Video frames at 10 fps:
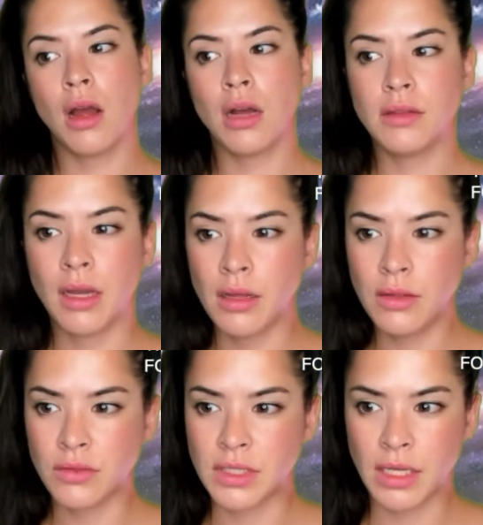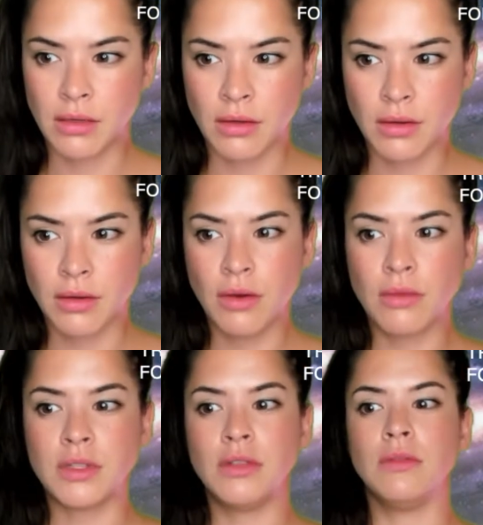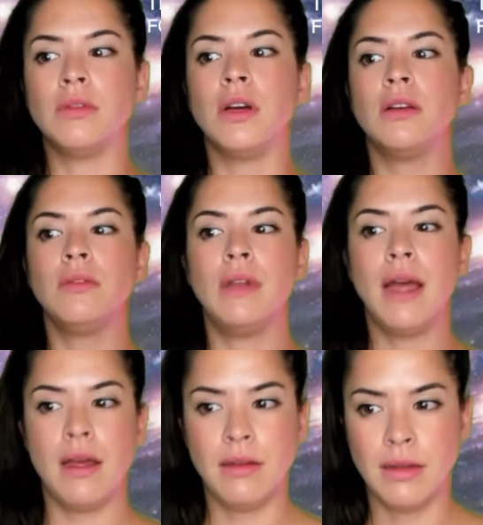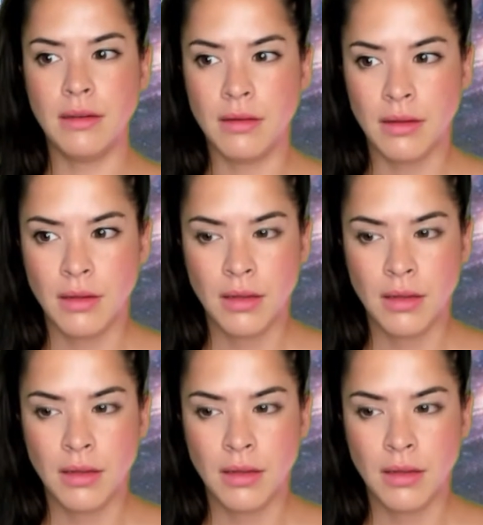I thought you said go to United.